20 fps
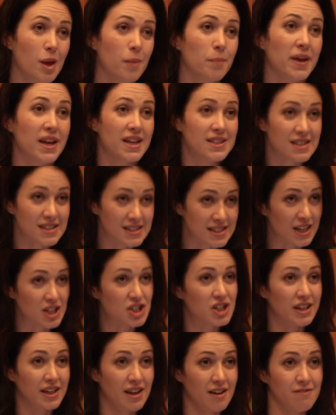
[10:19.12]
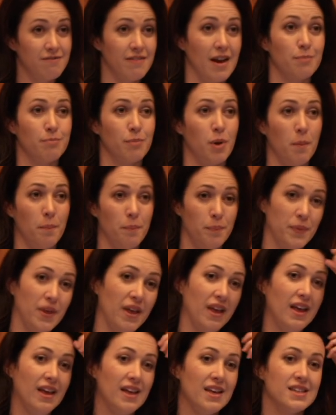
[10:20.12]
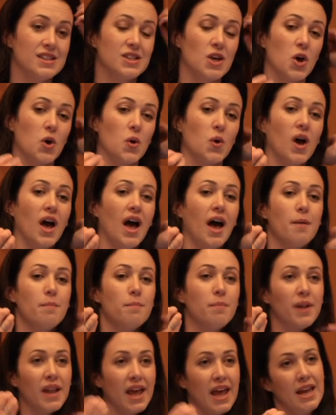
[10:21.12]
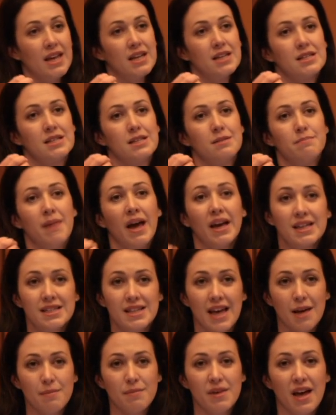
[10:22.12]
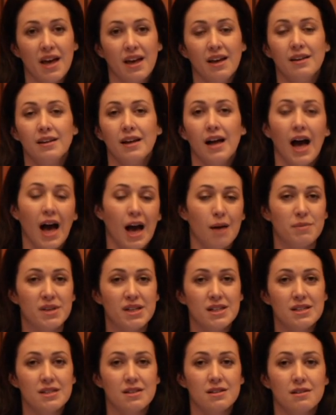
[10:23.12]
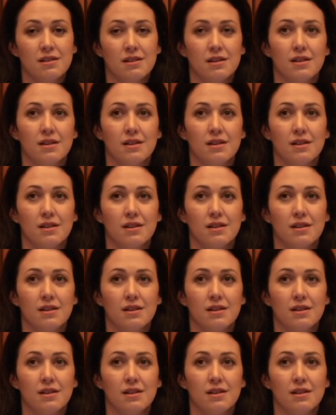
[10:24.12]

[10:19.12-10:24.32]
but it's essentially a fat bomb. So I blend macadamia, almond,